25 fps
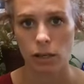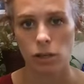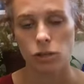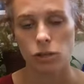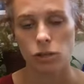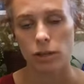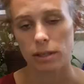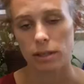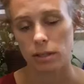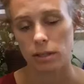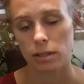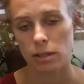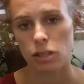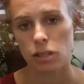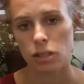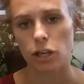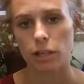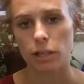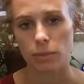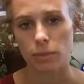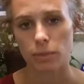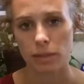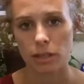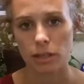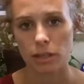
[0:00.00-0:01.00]
So that's an
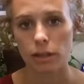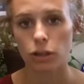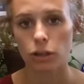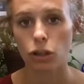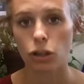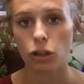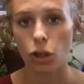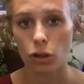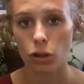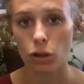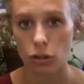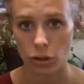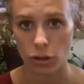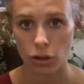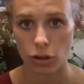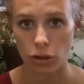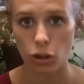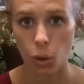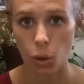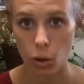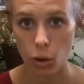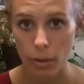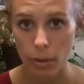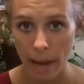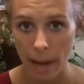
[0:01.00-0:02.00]
adjustment to their
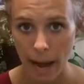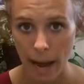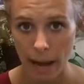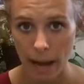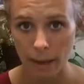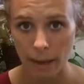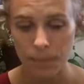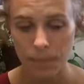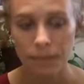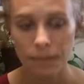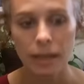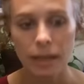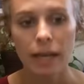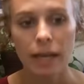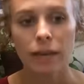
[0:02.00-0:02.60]
lower back.